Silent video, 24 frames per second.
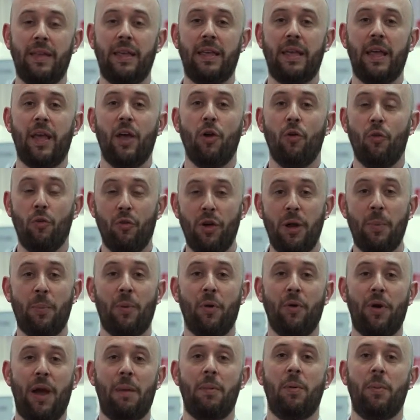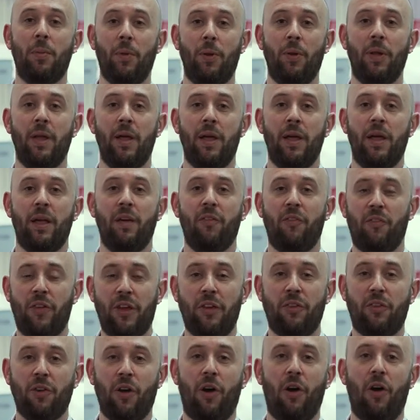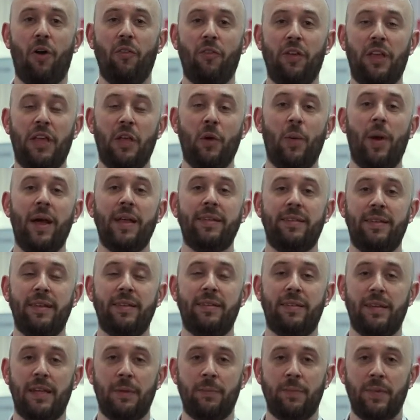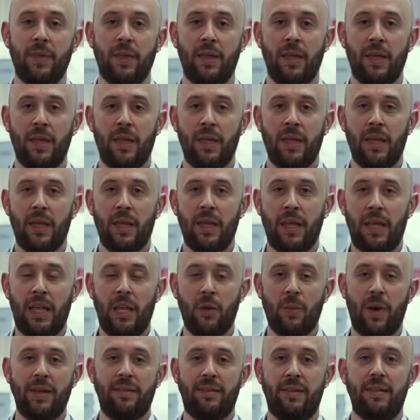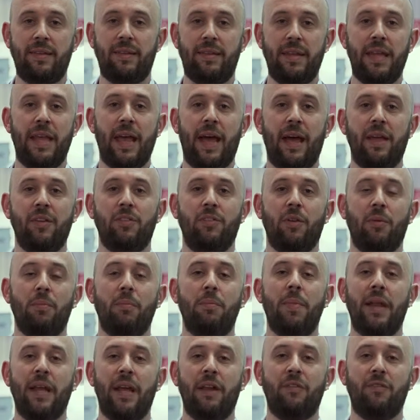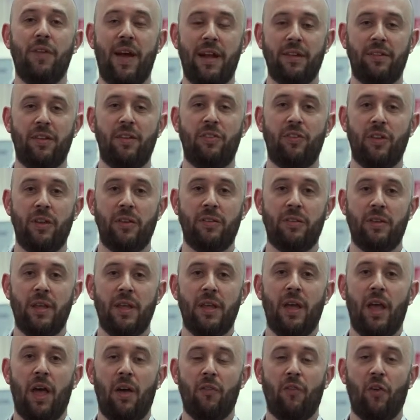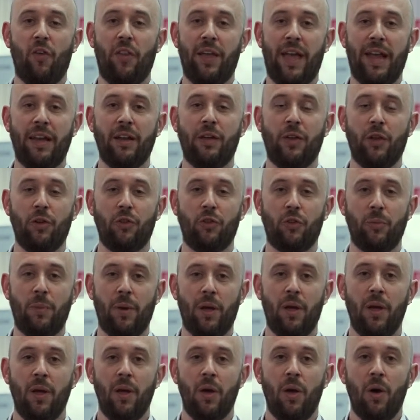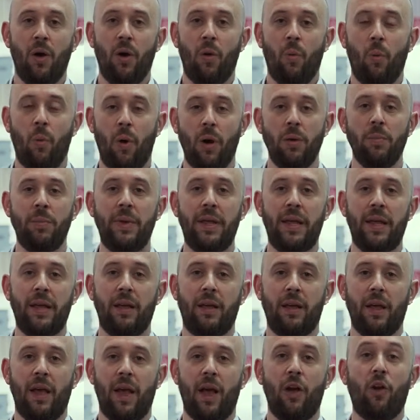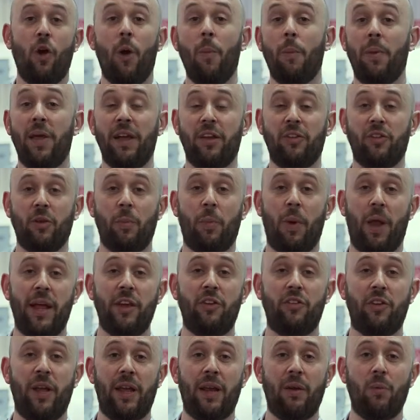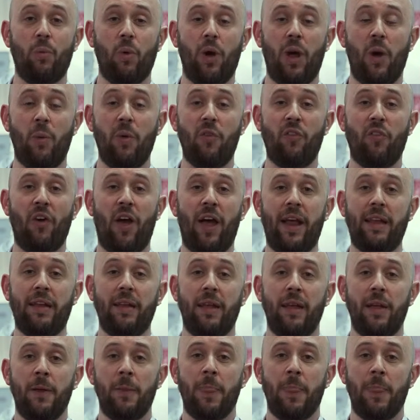the reprogrammable feature of eUICC. eUICC has many advantages for the end customer. One being a complex supply chain where we find